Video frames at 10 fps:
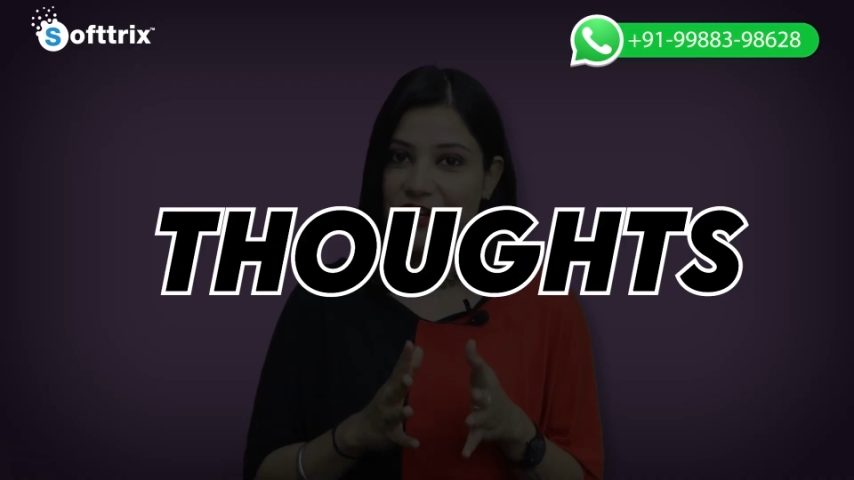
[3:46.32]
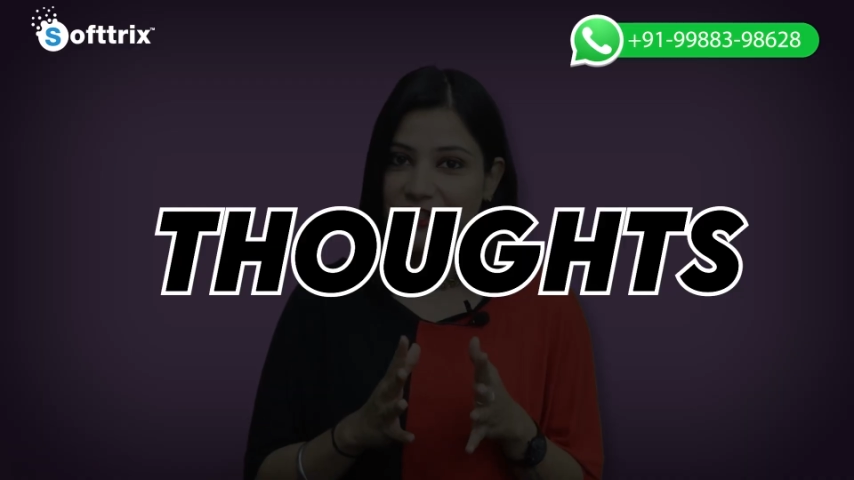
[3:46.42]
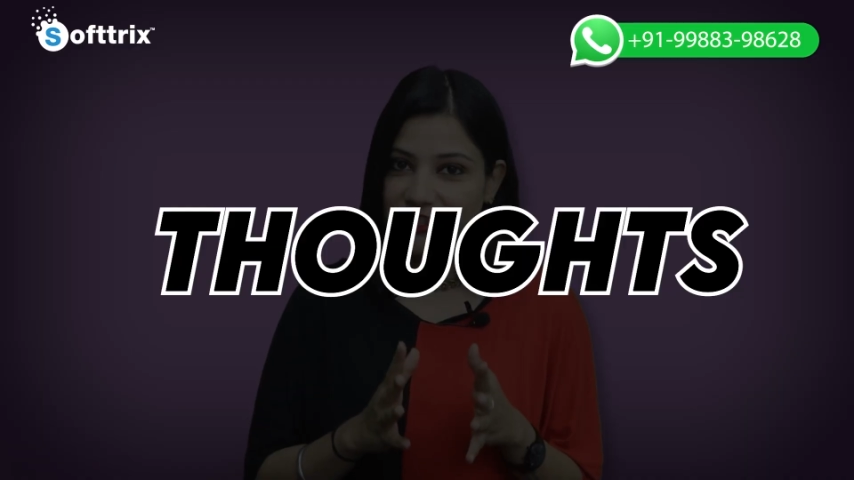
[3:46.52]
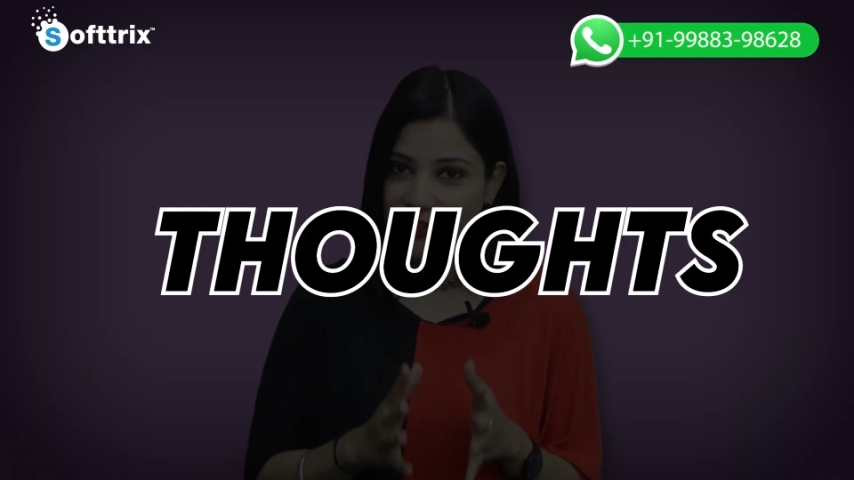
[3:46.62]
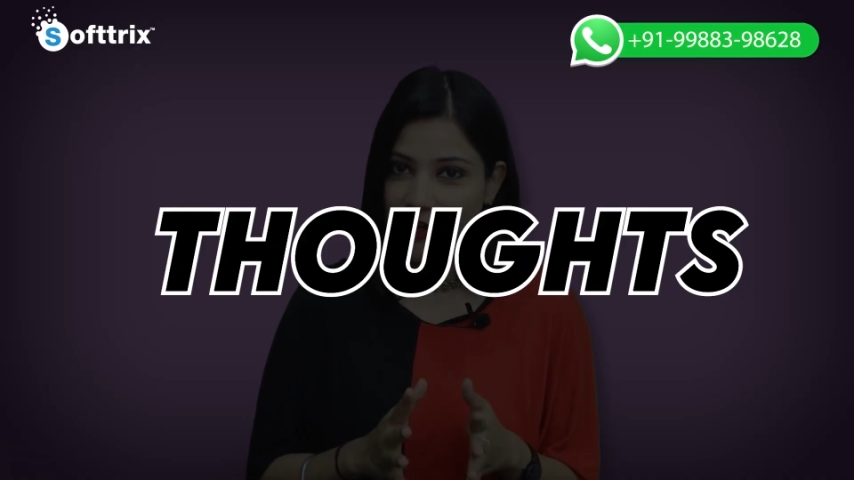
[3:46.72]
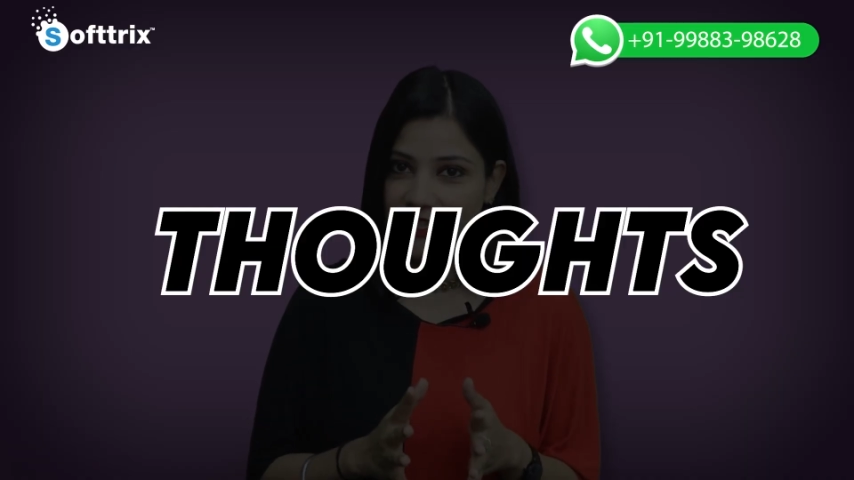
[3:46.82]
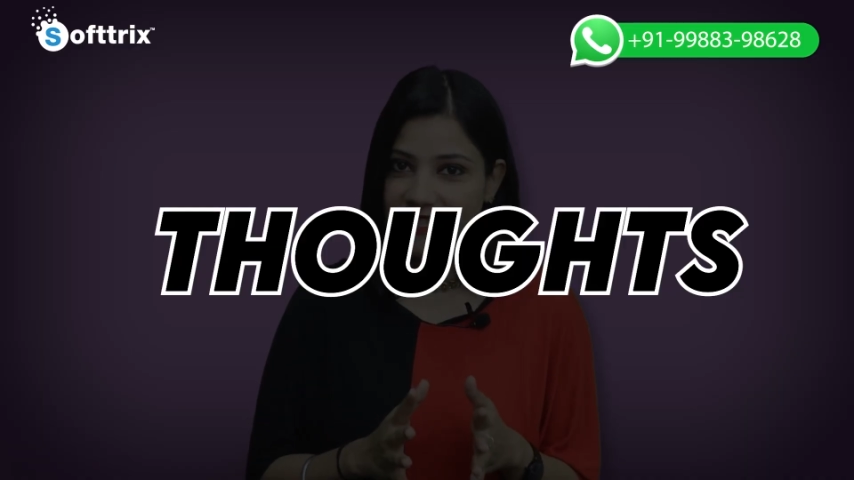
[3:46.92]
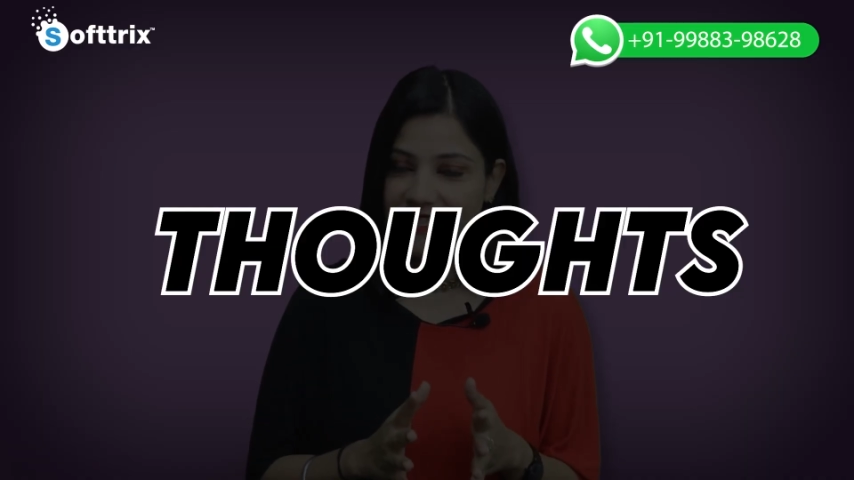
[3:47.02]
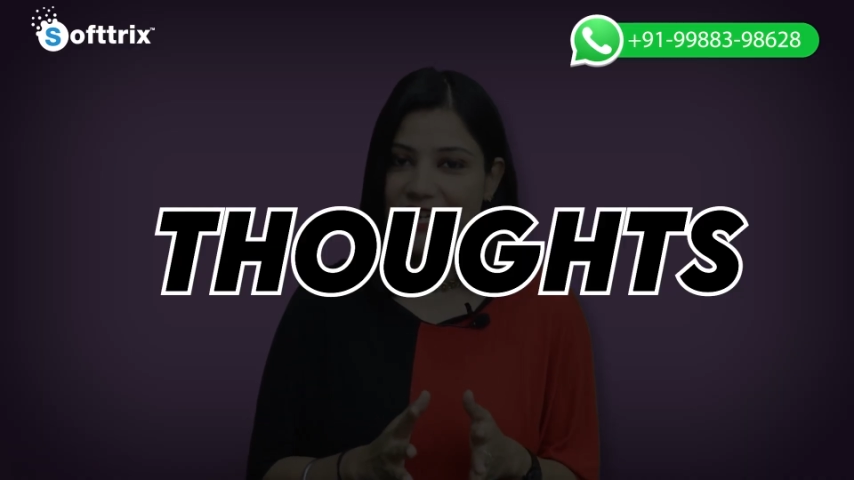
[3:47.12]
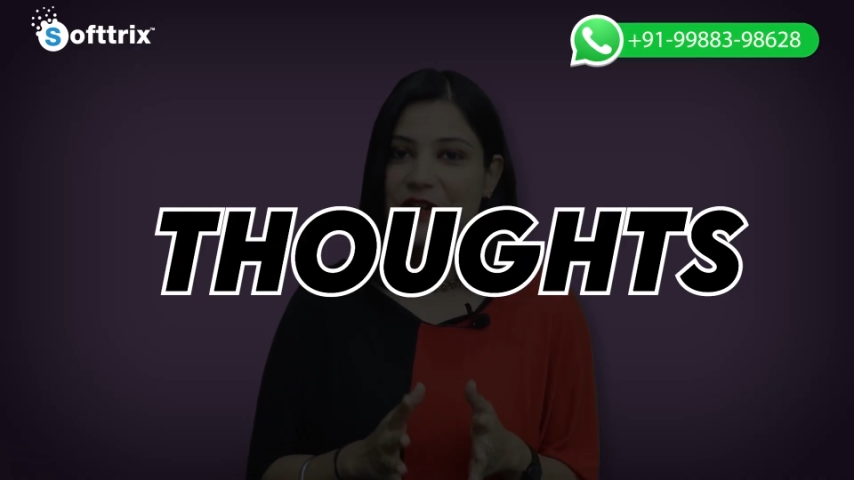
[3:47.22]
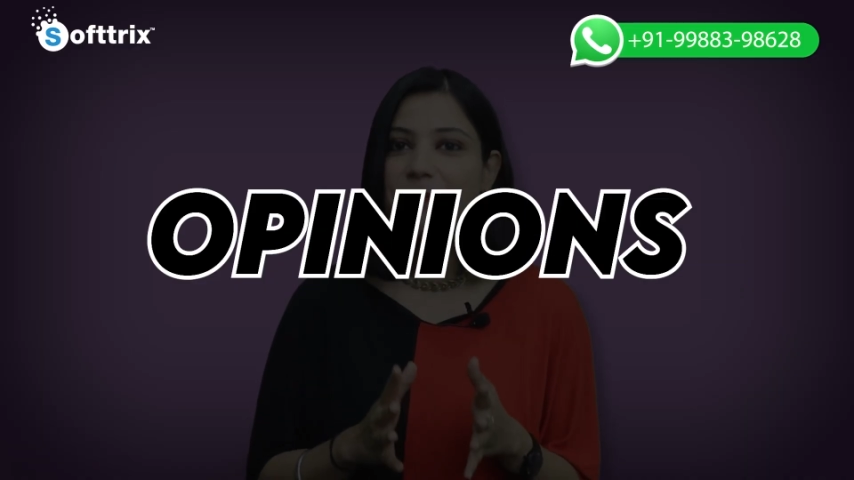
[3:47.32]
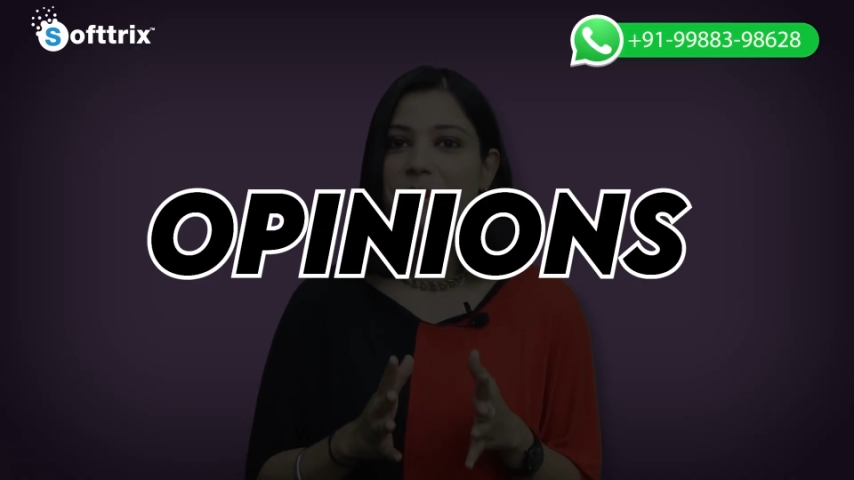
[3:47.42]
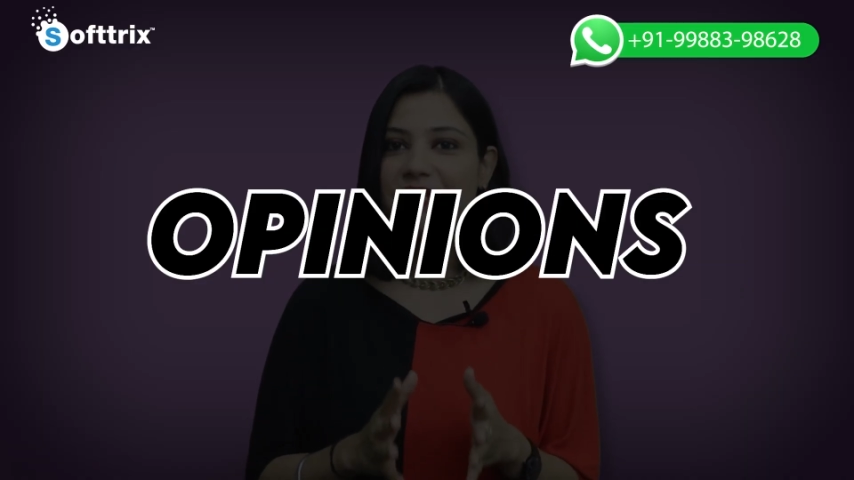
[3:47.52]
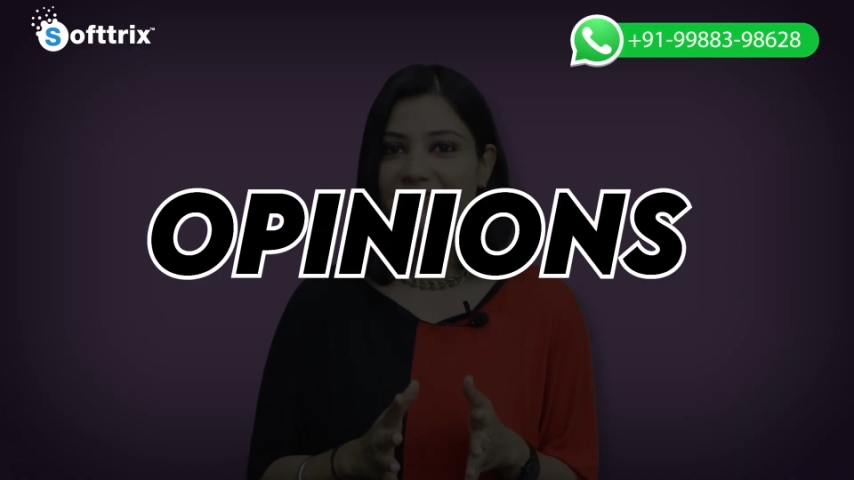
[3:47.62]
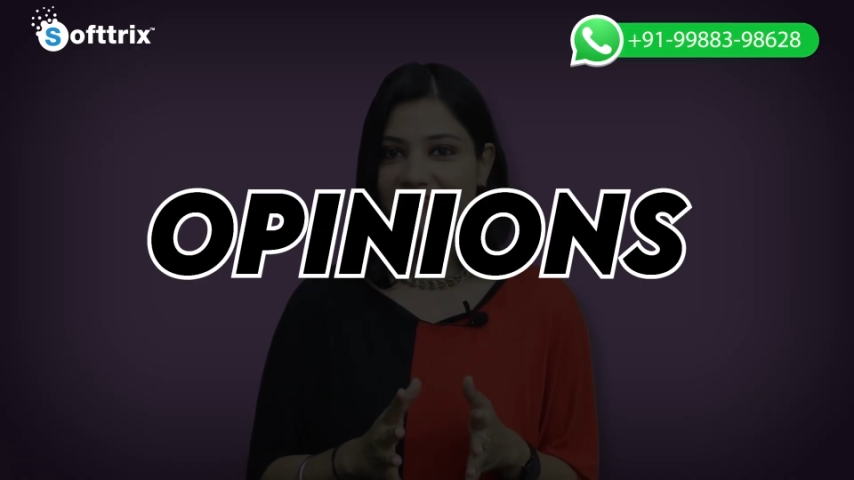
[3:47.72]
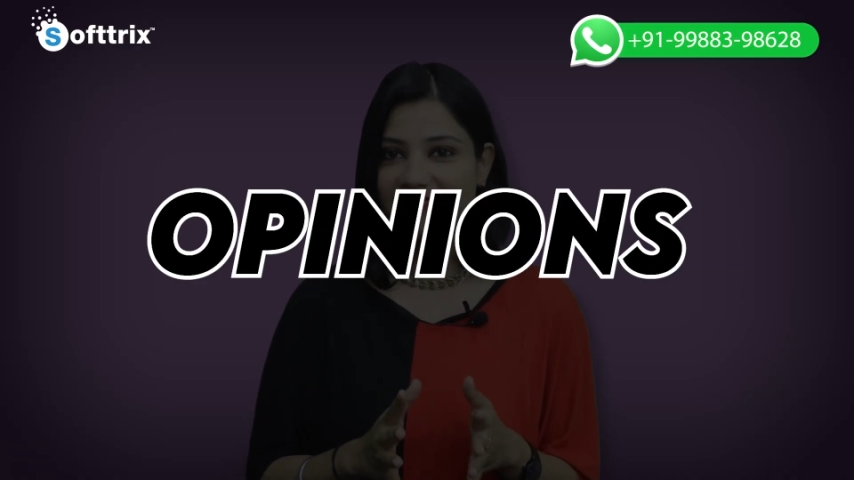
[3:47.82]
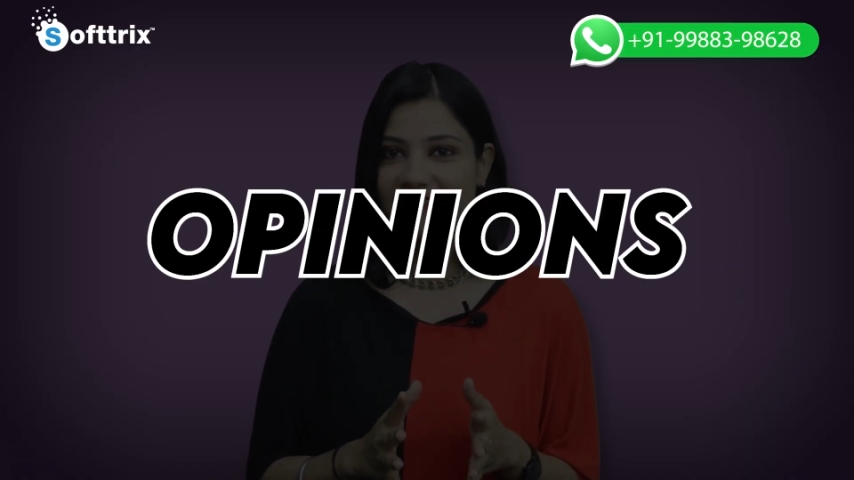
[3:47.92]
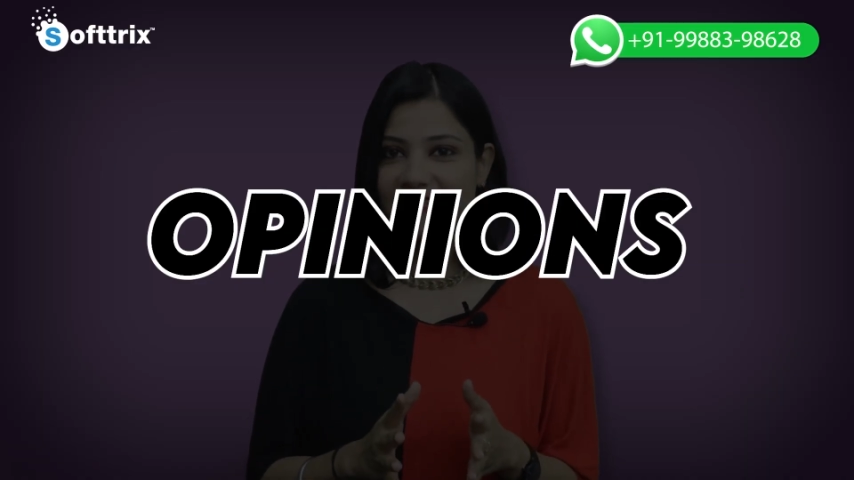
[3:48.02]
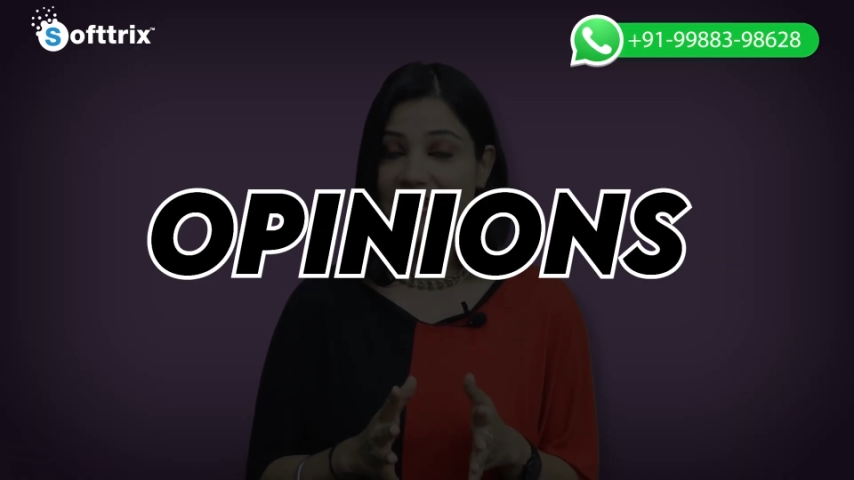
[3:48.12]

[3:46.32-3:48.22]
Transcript: Your thoughts, opinions,